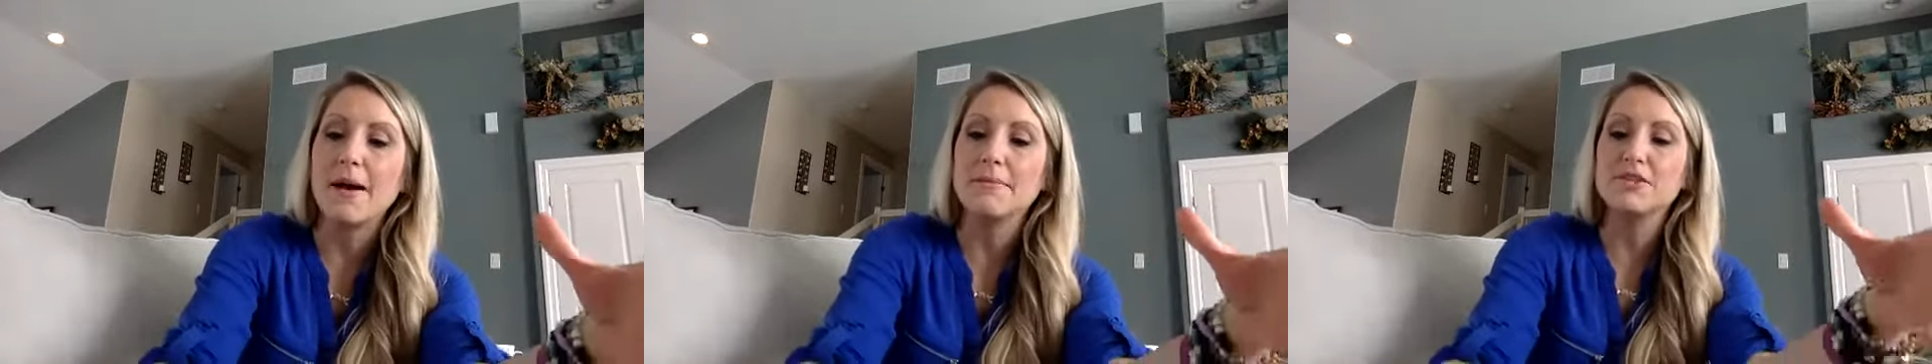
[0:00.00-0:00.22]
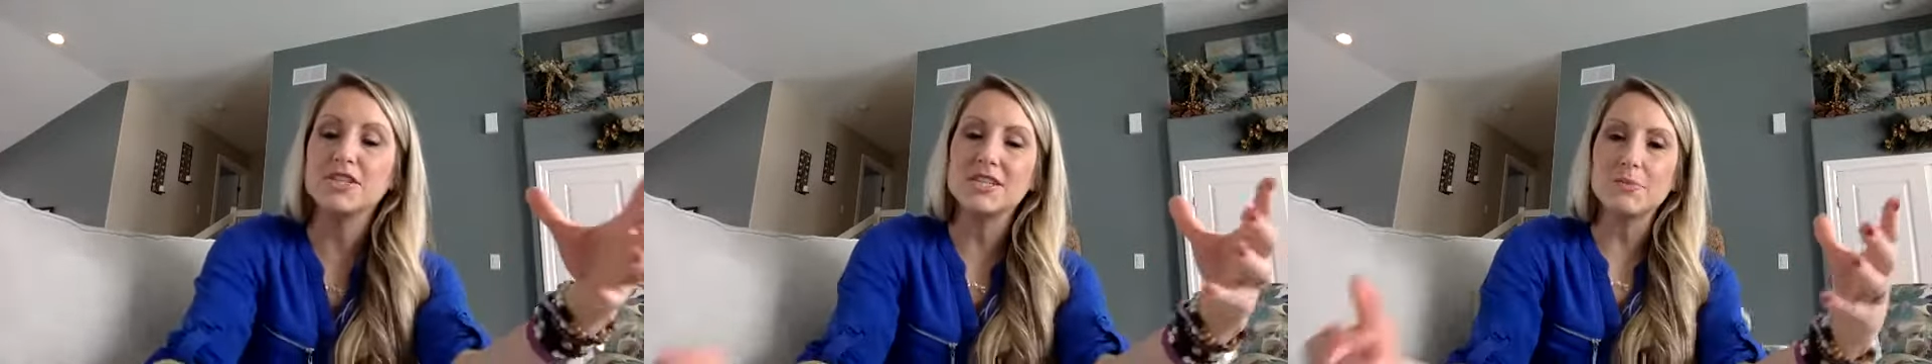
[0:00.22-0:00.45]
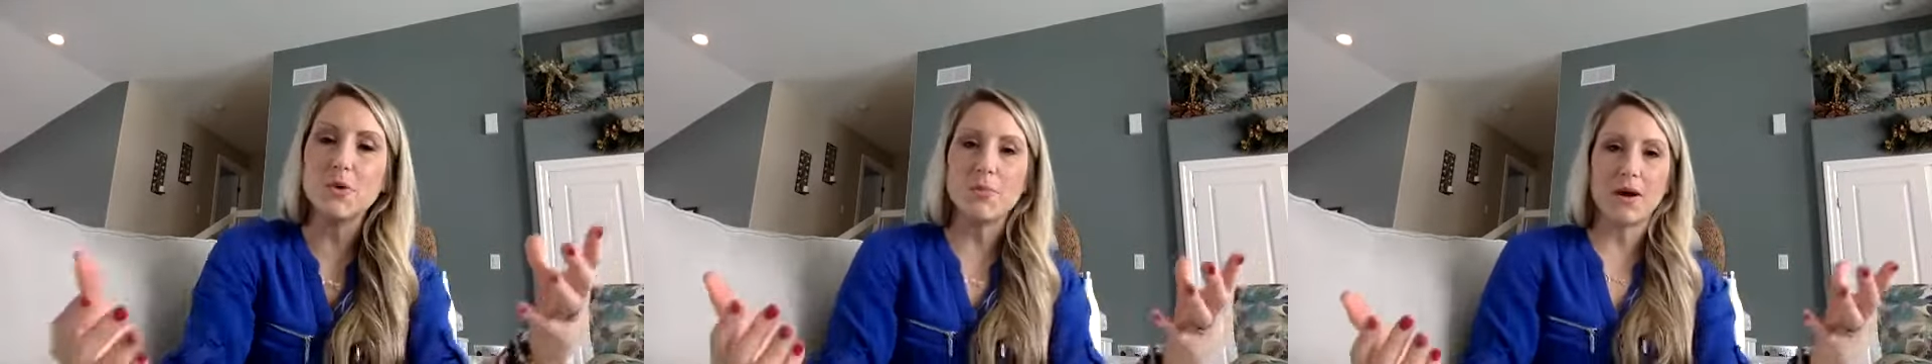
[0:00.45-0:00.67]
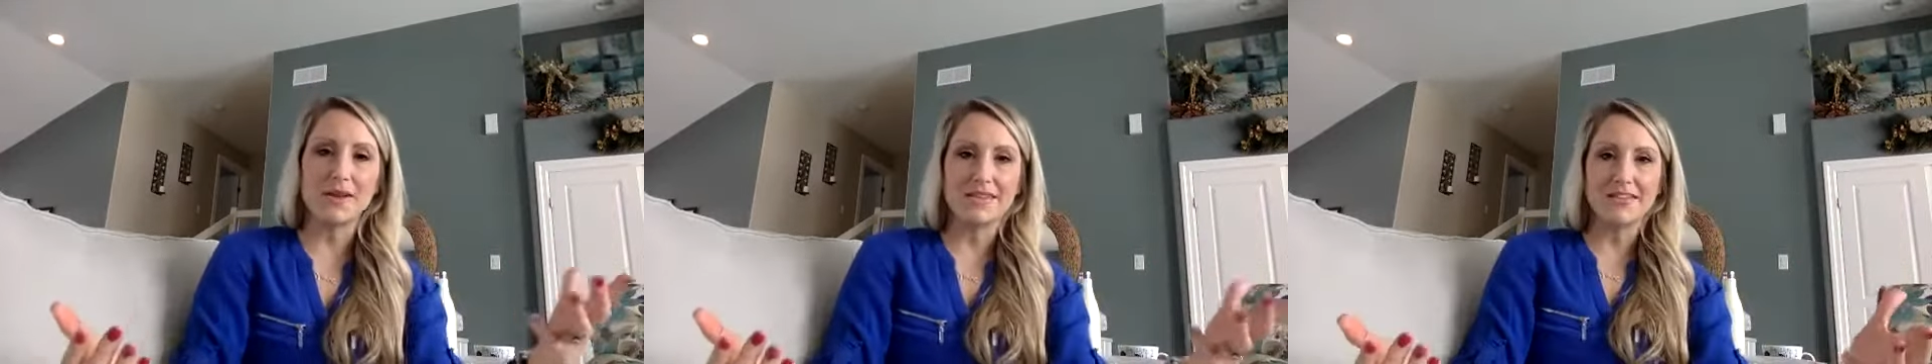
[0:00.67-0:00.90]
just a more
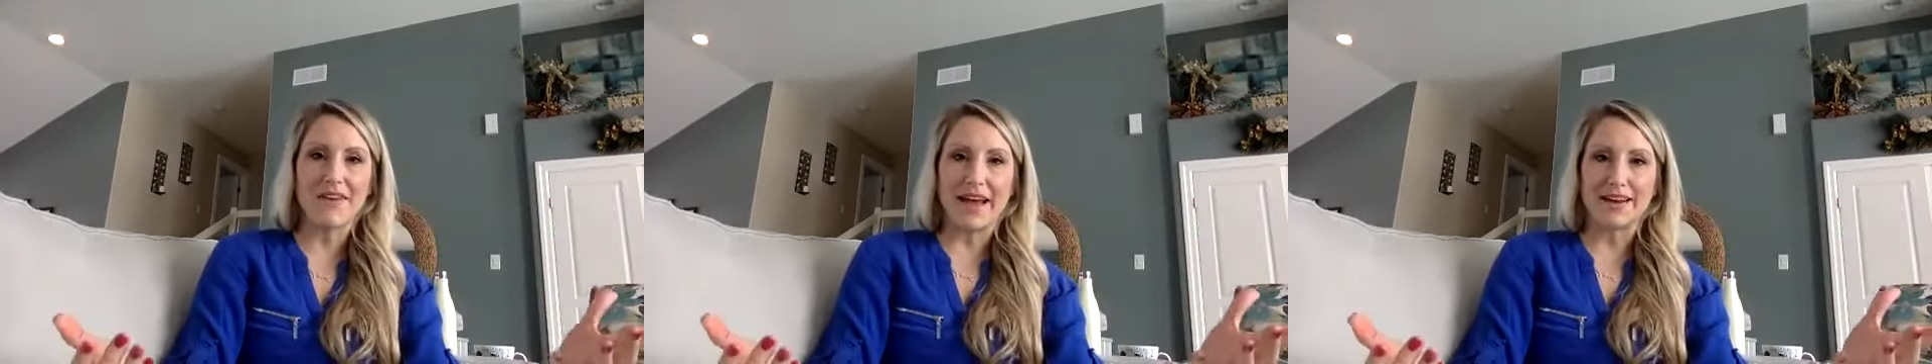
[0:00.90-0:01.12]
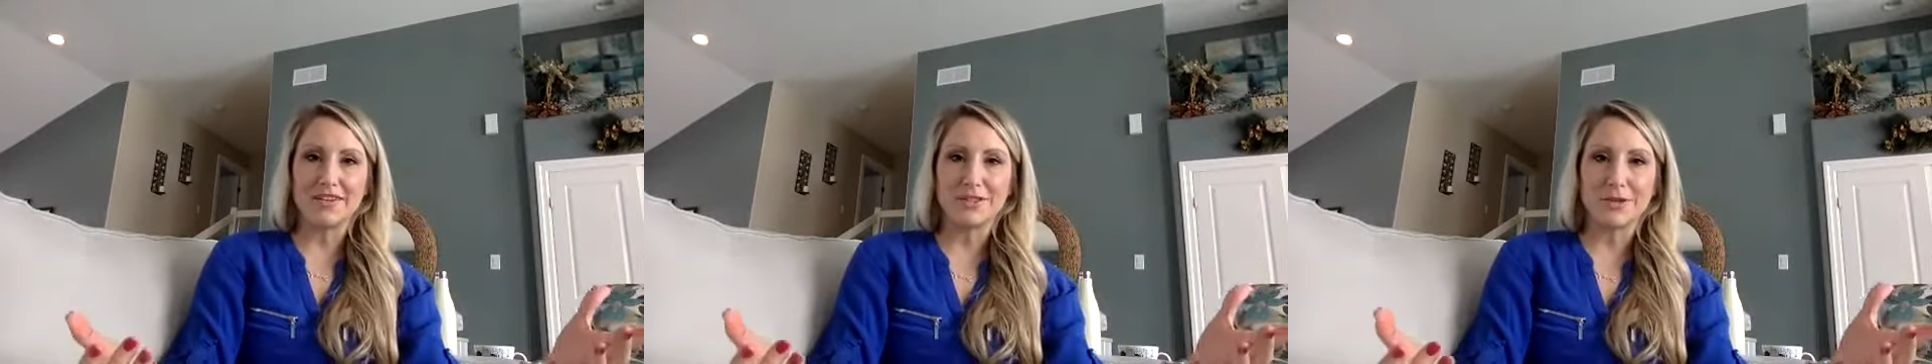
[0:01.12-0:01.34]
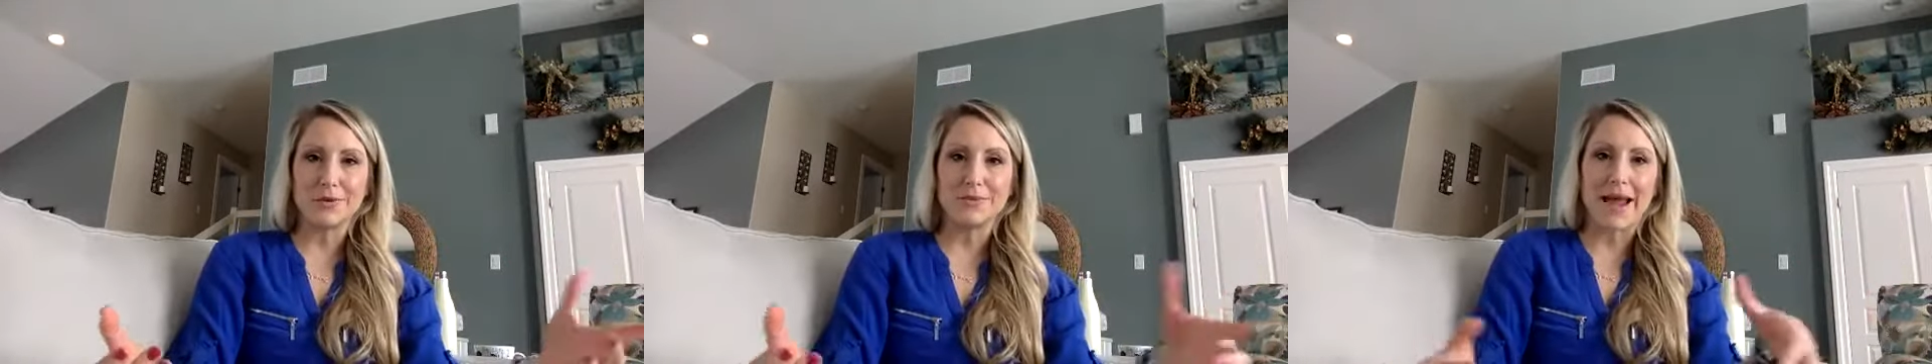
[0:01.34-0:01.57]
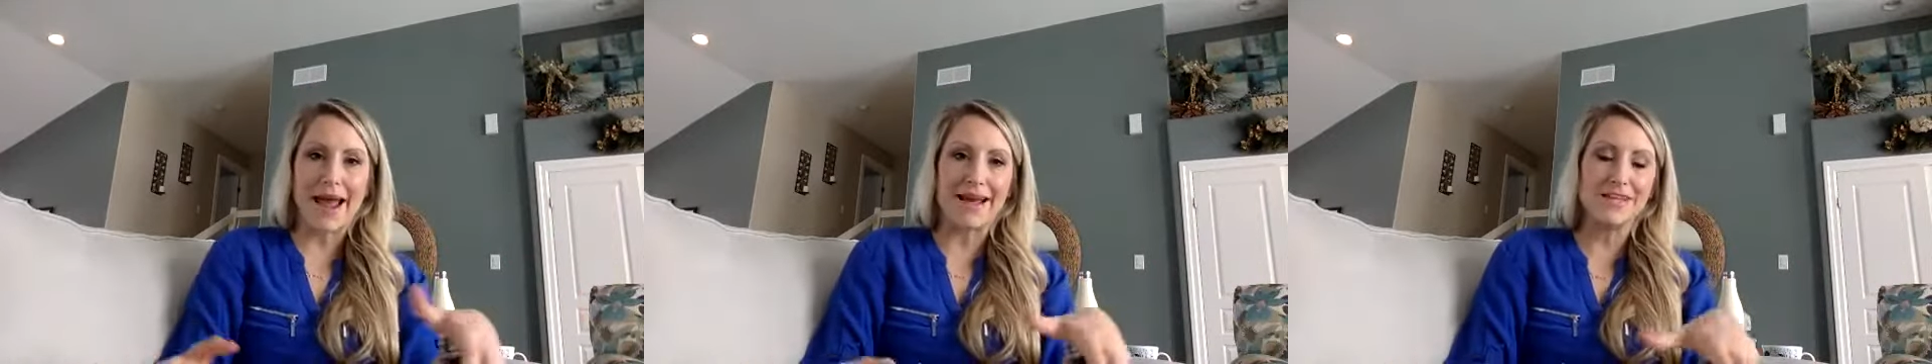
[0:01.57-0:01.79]
positive attitude,
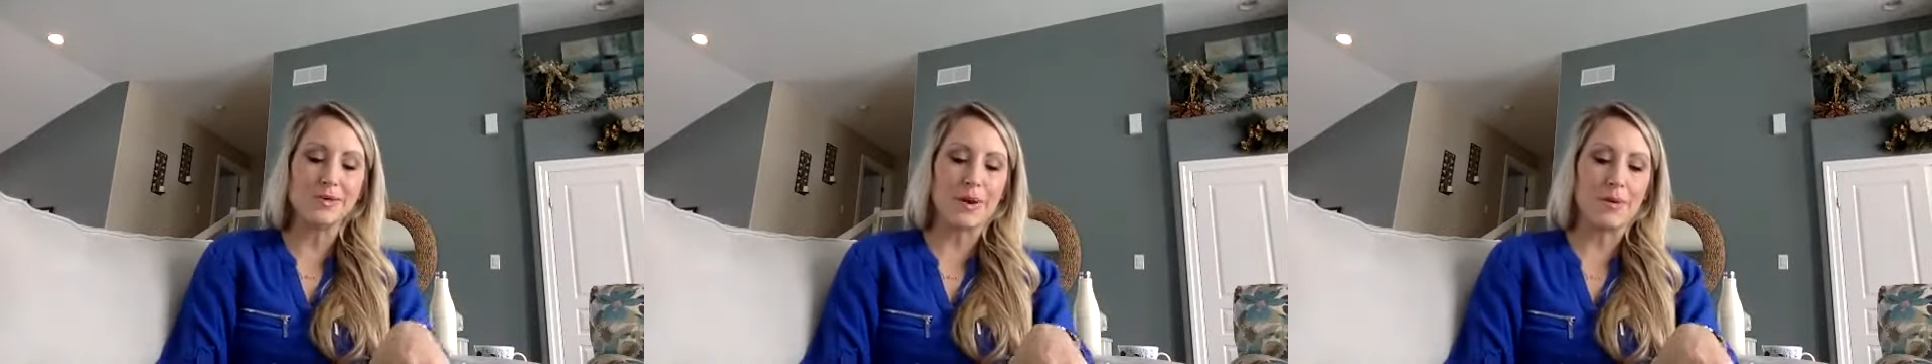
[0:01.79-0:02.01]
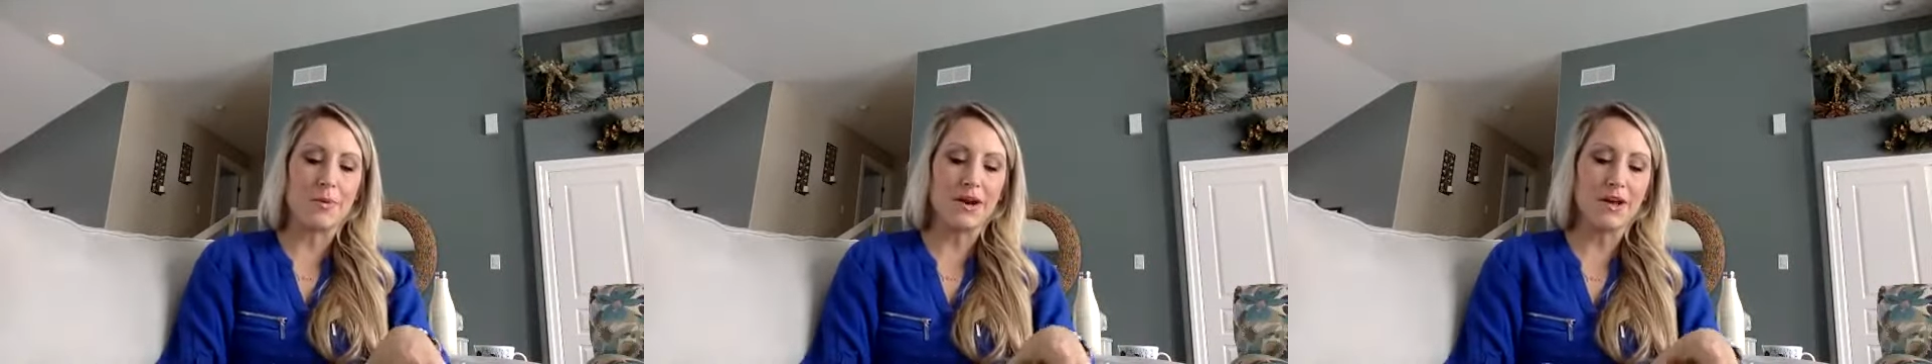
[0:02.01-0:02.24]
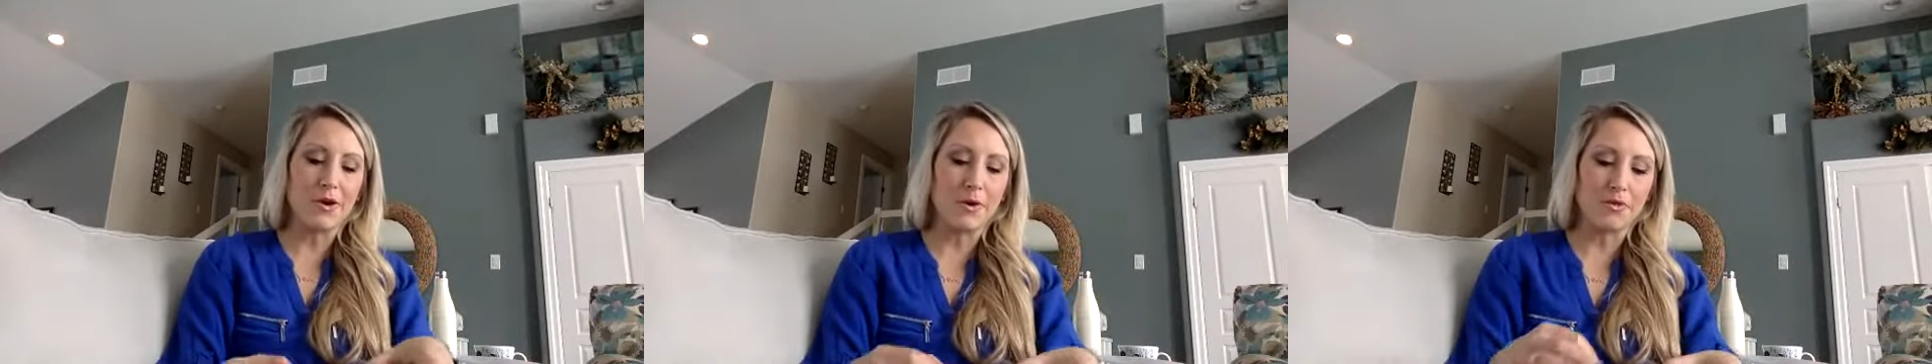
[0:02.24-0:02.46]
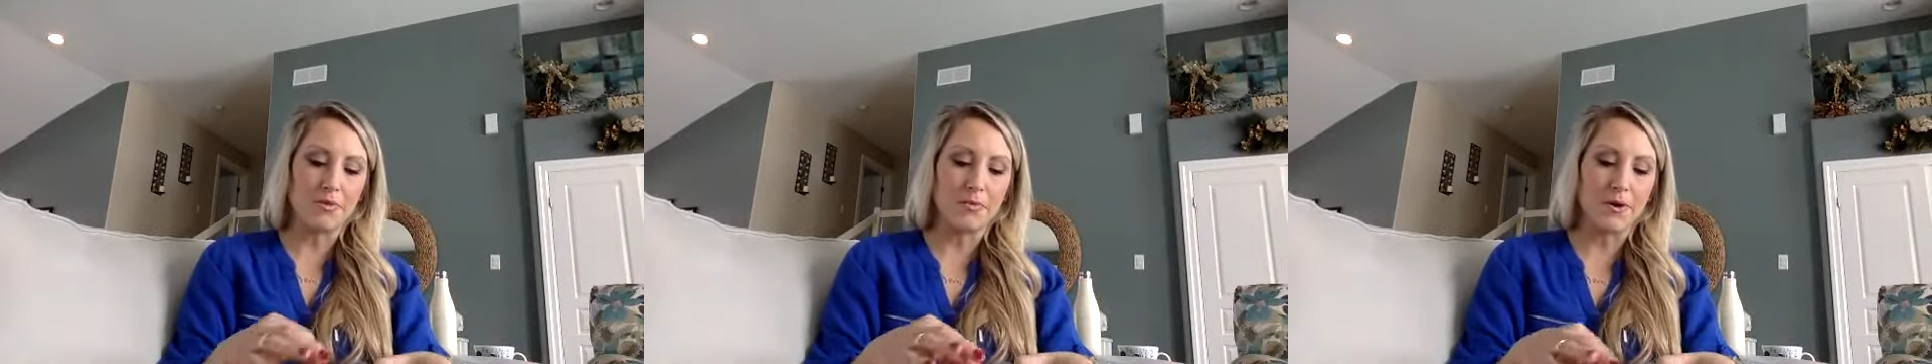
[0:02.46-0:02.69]
okay? So I want to go
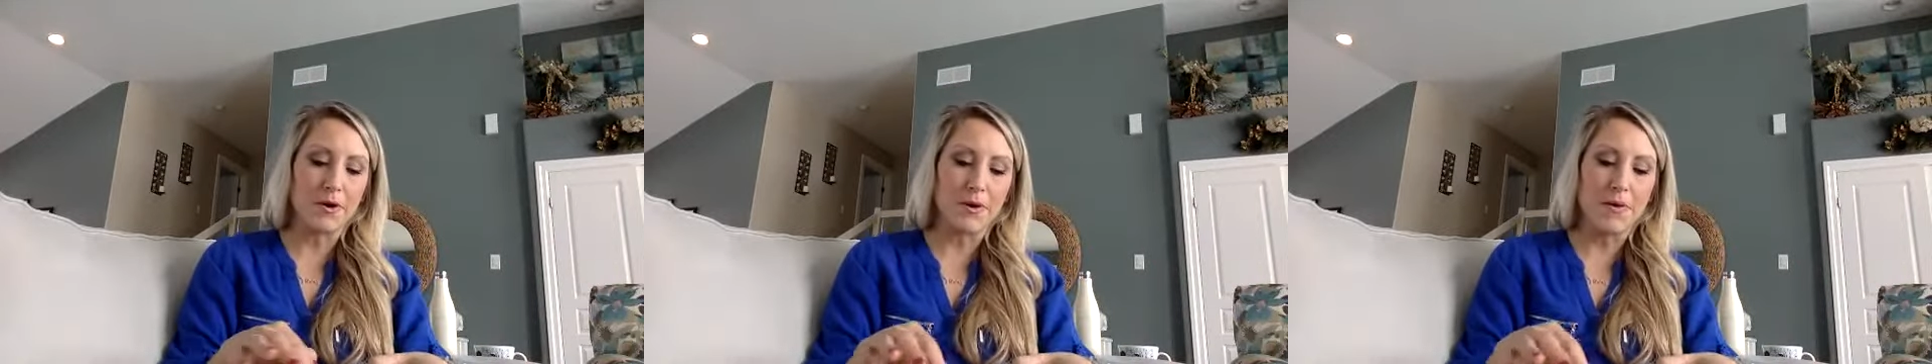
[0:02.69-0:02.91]
through,